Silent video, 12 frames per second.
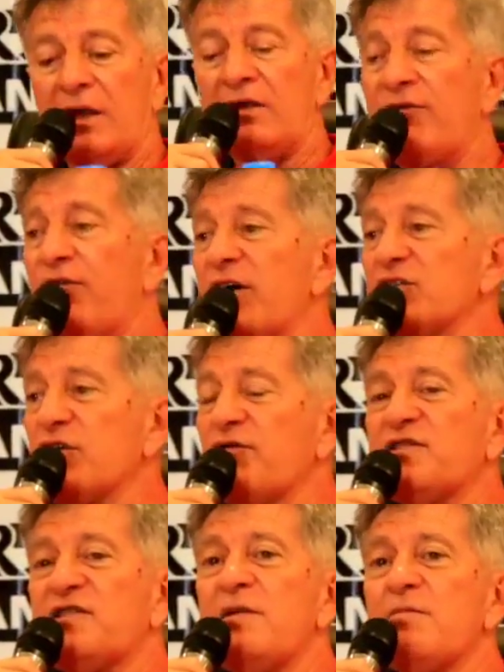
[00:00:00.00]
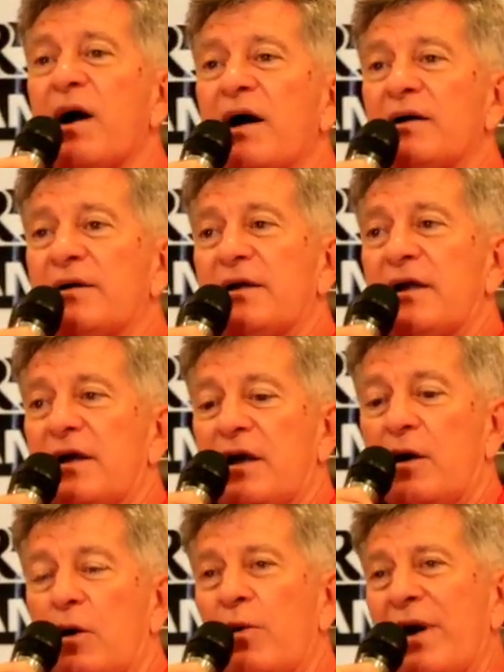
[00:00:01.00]
the fans of Simba,
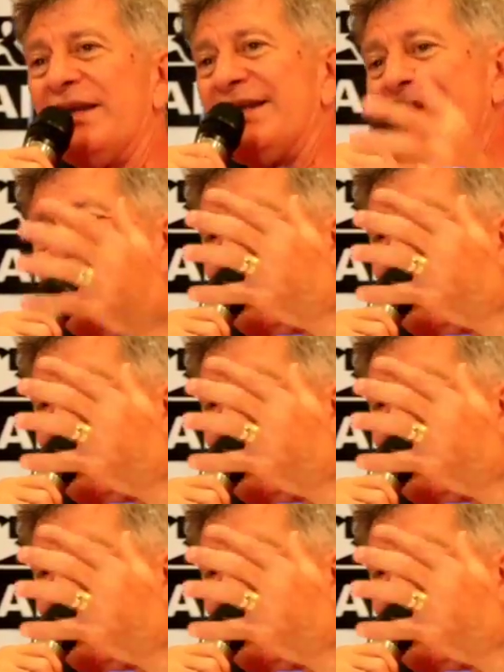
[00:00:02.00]
when they